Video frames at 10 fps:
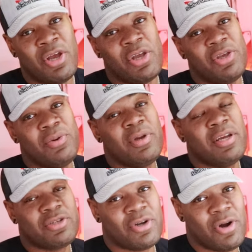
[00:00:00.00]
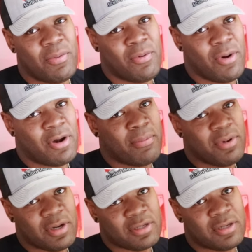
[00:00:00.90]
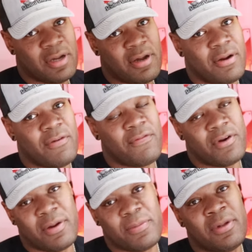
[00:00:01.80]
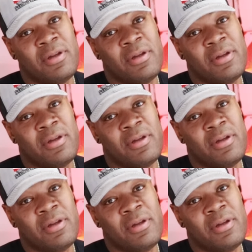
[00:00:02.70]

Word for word: you get your open water books from